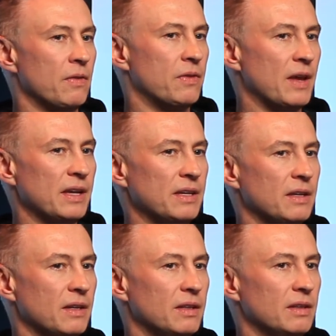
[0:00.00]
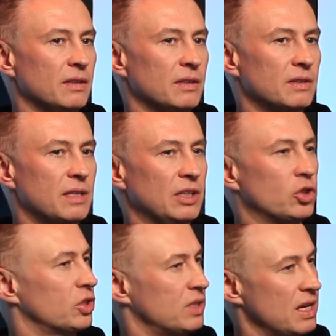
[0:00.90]
they
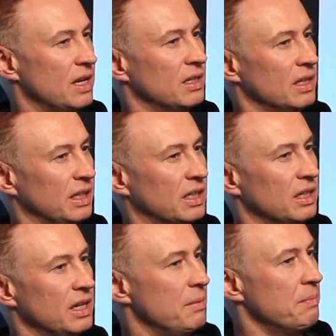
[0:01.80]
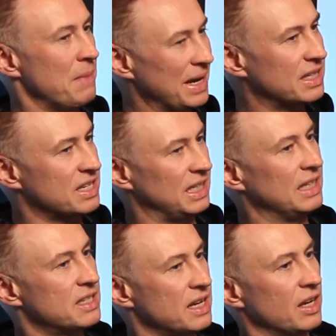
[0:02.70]
just turned, like, it made the scene
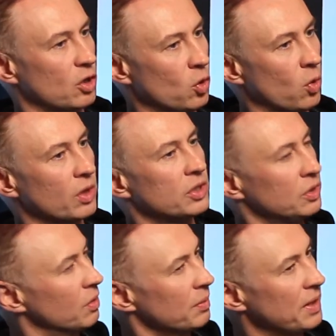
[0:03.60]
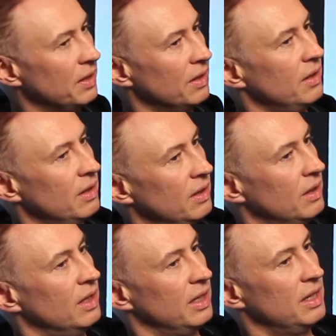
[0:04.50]
turn a corner, do you know what I mean?
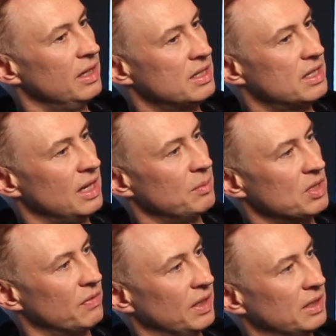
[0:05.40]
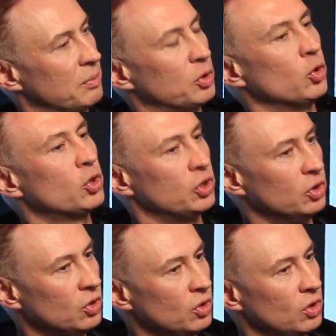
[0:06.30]
In terms of like the
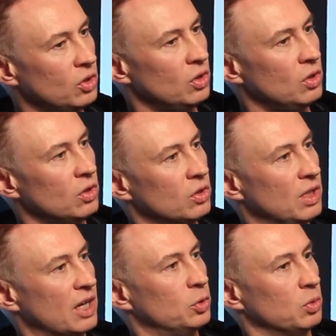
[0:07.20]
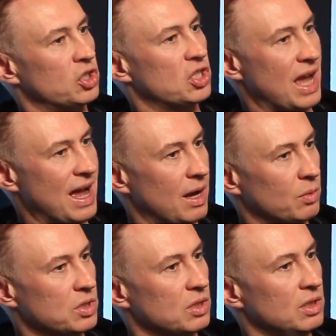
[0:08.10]
production, the actual
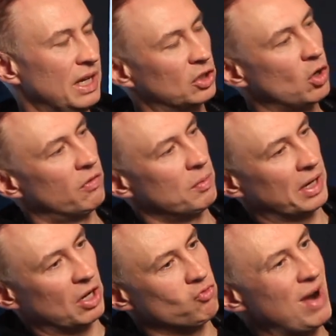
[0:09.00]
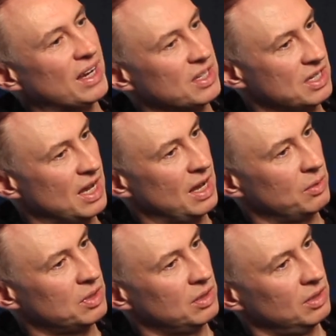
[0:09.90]
sound. It had gone from like a ragga
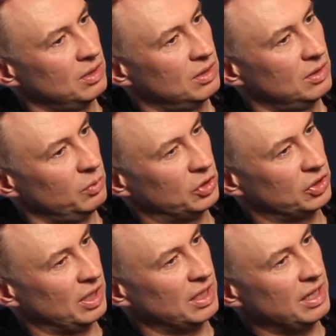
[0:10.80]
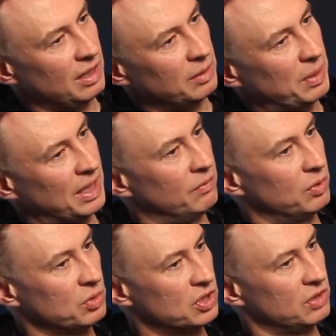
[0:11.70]
sound, which is like big
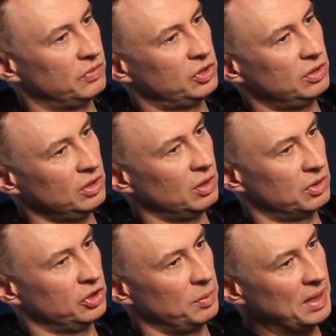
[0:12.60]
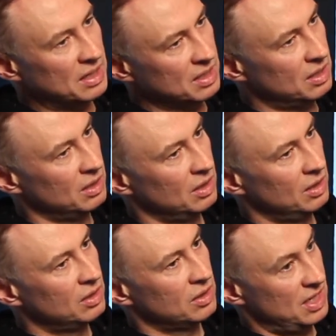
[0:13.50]
influences of, the Jamaican
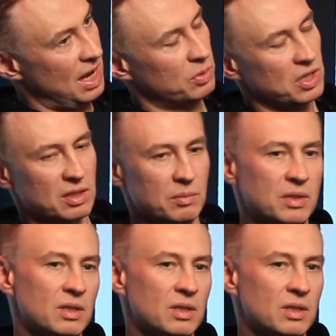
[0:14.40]
sound system.